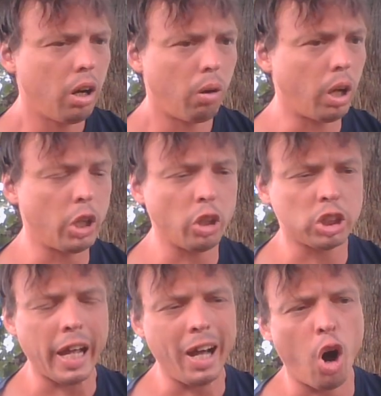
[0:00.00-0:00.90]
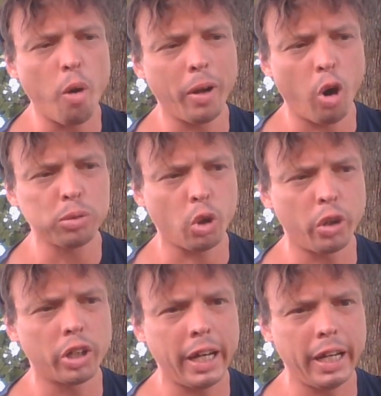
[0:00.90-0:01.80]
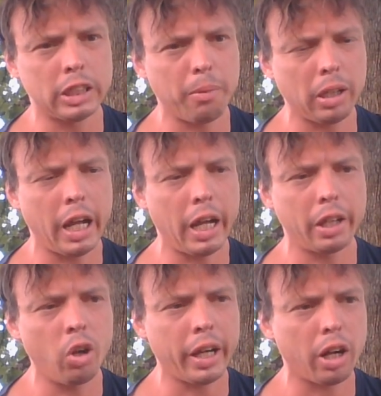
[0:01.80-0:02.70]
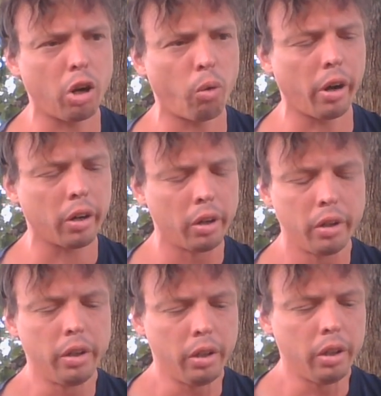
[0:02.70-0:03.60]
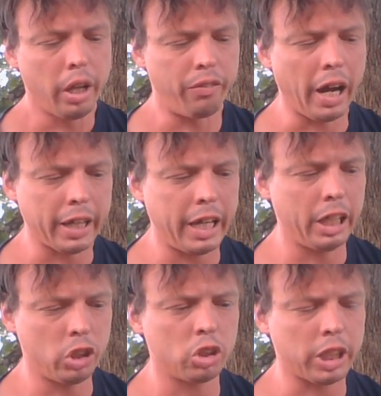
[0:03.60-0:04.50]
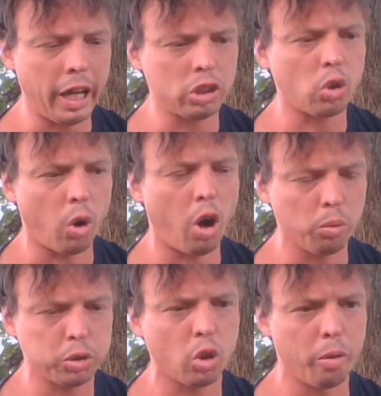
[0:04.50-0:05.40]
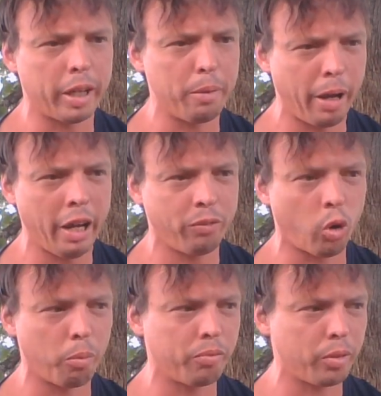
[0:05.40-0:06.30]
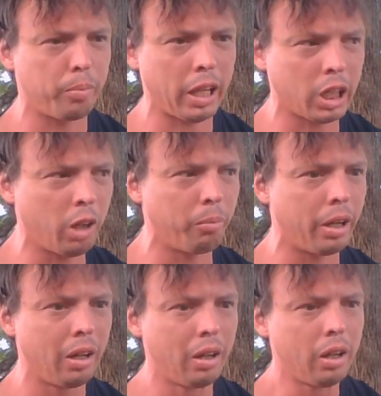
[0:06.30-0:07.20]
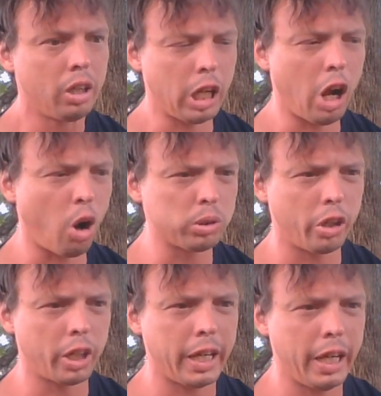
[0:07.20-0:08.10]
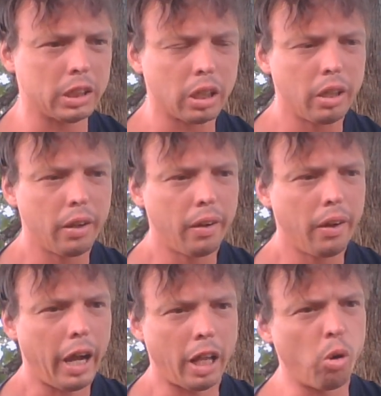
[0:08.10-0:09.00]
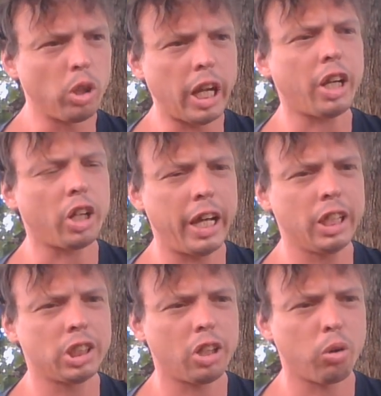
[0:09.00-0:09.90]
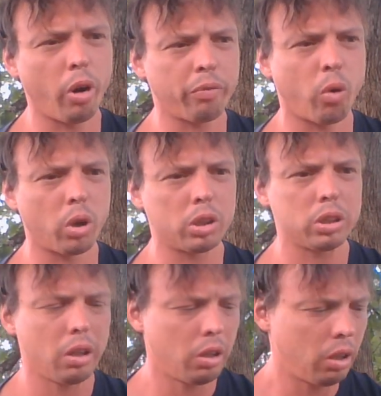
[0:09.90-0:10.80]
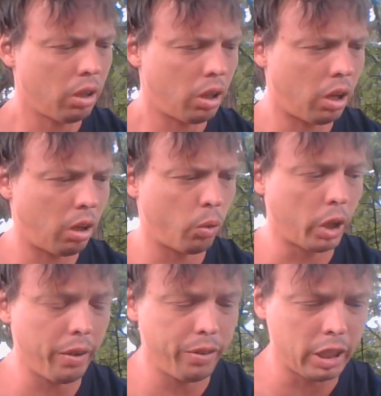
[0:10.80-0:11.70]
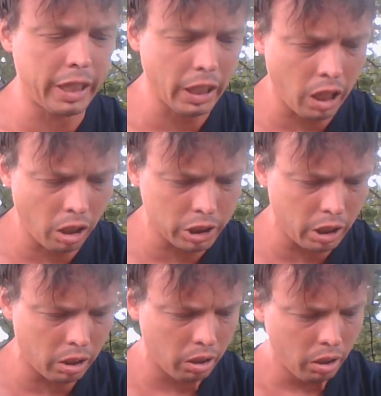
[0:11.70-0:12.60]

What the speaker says: Well, you can stay at home and homeschool your kids. How about that? You ain't gotta go work. You got kids, you can stay in school, homeschool them, and get paid for them by the government. Yeah, homeschool your kids. And then we'll take your kids into the workforce. We'll give you the technology to